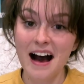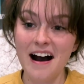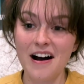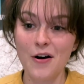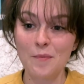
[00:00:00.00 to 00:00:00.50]

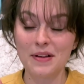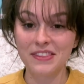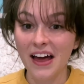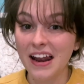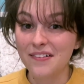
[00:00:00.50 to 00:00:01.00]
Um, but
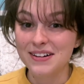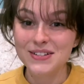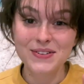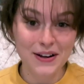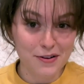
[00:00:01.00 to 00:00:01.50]
then I went
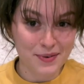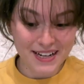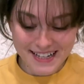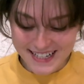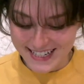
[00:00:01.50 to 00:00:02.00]
to
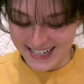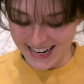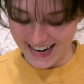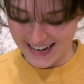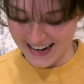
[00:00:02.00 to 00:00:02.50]
Unabridged
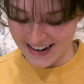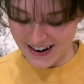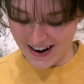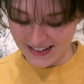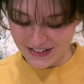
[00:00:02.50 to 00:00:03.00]
and I
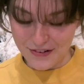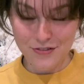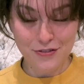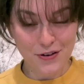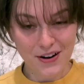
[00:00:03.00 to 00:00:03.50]
got
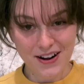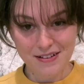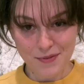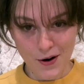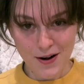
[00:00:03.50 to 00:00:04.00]
four
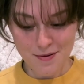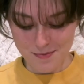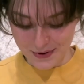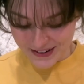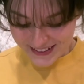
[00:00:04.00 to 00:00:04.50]
more
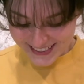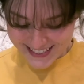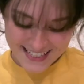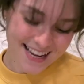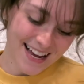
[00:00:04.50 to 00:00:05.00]

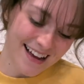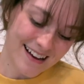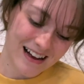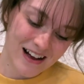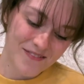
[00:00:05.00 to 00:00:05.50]
books,
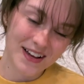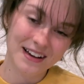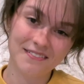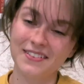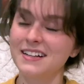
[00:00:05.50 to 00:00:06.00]
um,
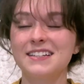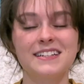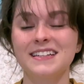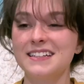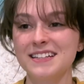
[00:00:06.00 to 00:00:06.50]
which
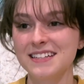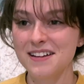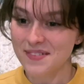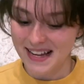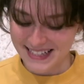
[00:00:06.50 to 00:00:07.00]
is just
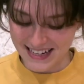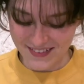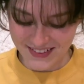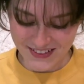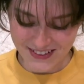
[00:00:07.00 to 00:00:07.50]
amazing. I
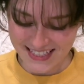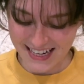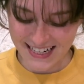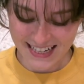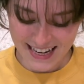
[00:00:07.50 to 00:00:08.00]
was so
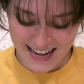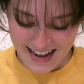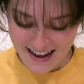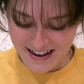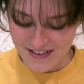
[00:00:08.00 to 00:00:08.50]
excited.
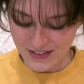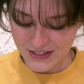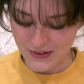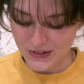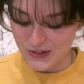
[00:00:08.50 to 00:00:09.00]
Um,
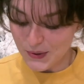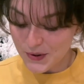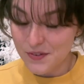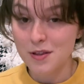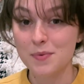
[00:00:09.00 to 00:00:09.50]
so two
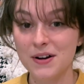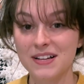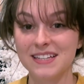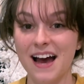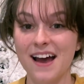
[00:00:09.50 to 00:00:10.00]
of the
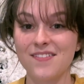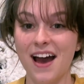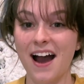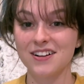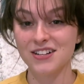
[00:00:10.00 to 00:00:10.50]
books I've
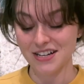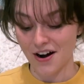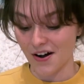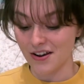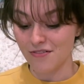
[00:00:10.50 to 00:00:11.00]
actually
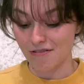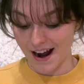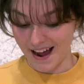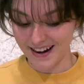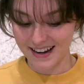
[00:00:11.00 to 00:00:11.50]
already
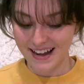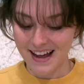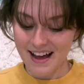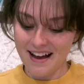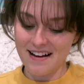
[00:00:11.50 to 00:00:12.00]
read,
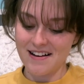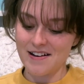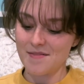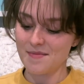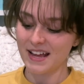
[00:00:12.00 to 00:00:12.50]

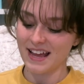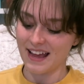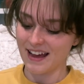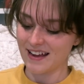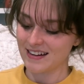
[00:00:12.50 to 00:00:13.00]
um,
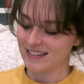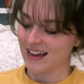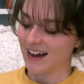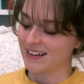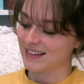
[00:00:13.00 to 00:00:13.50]
and
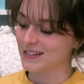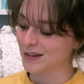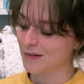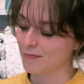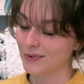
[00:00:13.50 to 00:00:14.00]
that is
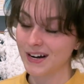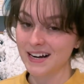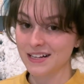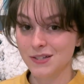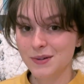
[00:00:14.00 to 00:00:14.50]

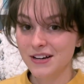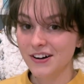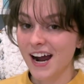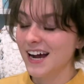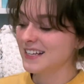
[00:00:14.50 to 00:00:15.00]
Braiding
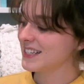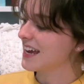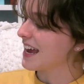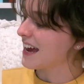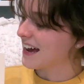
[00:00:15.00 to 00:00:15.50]
Sweetgrass
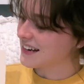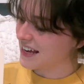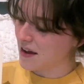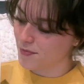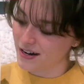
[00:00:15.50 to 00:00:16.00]
and
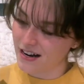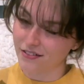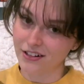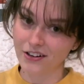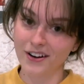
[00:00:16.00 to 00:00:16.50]
A Prayer
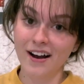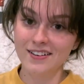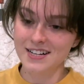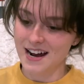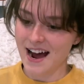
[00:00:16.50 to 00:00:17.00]
for the Crown
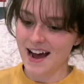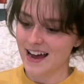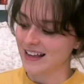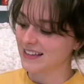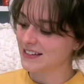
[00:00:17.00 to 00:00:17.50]

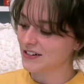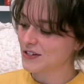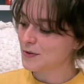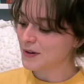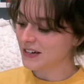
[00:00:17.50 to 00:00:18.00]
Shy. These are
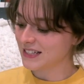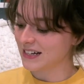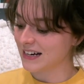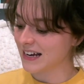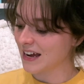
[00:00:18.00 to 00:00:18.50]
two books that
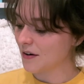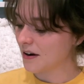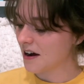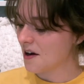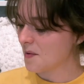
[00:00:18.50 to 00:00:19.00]

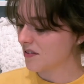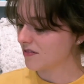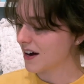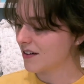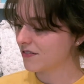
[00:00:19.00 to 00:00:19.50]
I um,
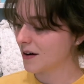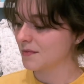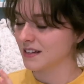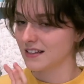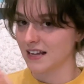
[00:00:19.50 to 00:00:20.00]
read from
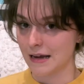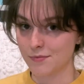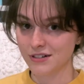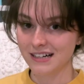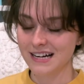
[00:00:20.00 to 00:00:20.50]
the library,